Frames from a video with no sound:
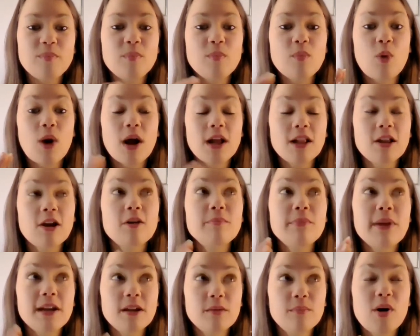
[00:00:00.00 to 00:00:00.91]
While our
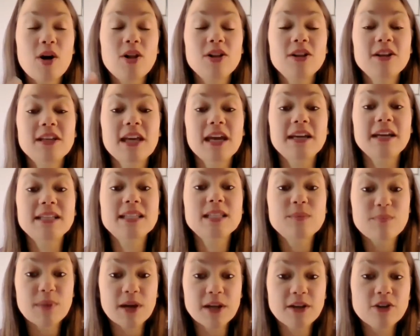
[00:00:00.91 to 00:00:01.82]
metabolic
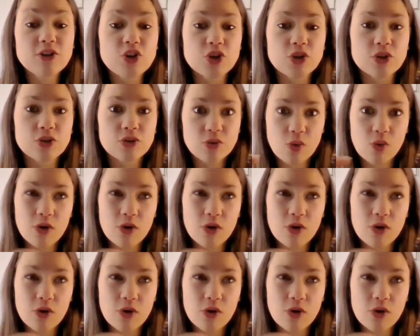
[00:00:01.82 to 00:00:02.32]
expenditure